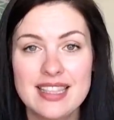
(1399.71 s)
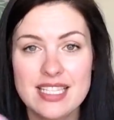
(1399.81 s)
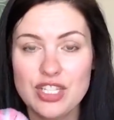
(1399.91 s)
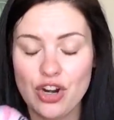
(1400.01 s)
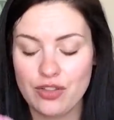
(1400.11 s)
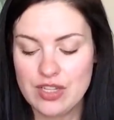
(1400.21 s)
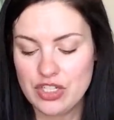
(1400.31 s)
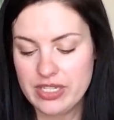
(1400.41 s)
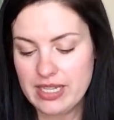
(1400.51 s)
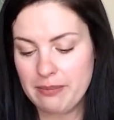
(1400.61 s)
this yarn that
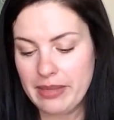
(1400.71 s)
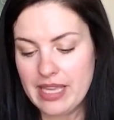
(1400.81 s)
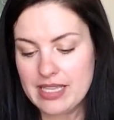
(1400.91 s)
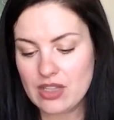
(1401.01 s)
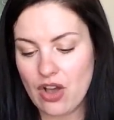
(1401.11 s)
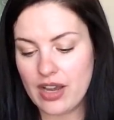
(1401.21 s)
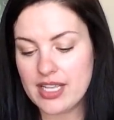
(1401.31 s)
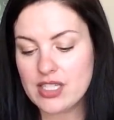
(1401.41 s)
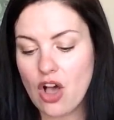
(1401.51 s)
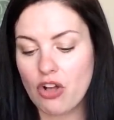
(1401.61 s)
she sent me is on
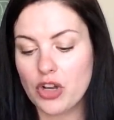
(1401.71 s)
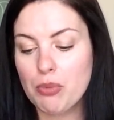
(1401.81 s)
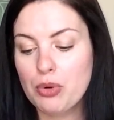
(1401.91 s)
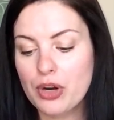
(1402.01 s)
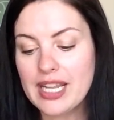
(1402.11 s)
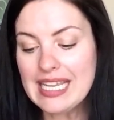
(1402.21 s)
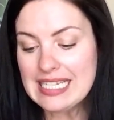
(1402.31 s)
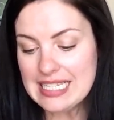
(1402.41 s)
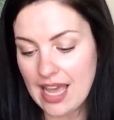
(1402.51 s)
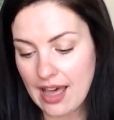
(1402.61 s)
is called
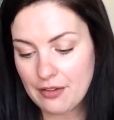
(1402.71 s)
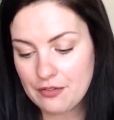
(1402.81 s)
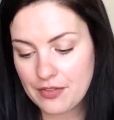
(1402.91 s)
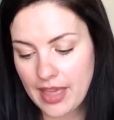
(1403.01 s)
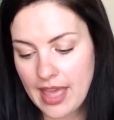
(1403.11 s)
Pretty Tough